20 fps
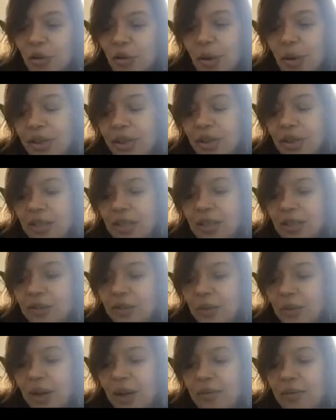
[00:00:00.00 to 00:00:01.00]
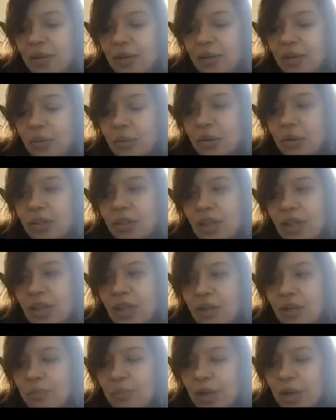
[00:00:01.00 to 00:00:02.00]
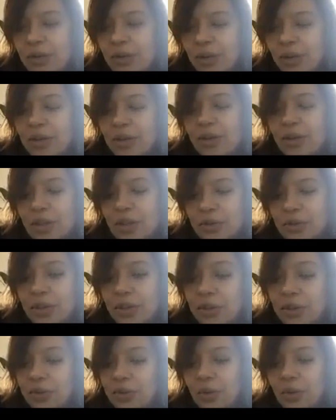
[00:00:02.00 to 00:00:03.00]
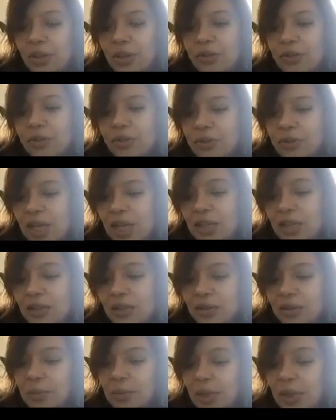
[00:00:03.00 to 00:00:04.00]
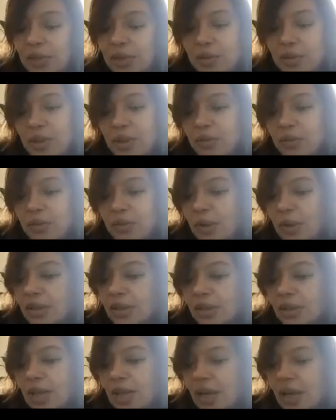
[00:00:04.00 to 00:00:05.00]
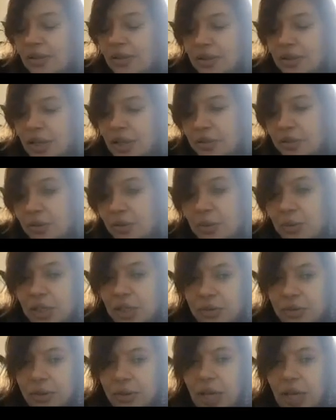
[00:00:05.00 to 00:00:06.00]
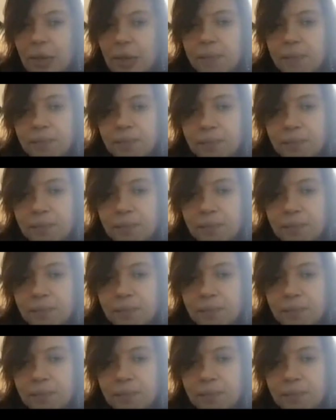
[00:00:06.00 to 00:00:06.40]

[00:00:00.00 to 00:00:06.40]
you might think that you have a good enough brand recognition that you don't need to do that, and competitors can run ads against you, but that's okay.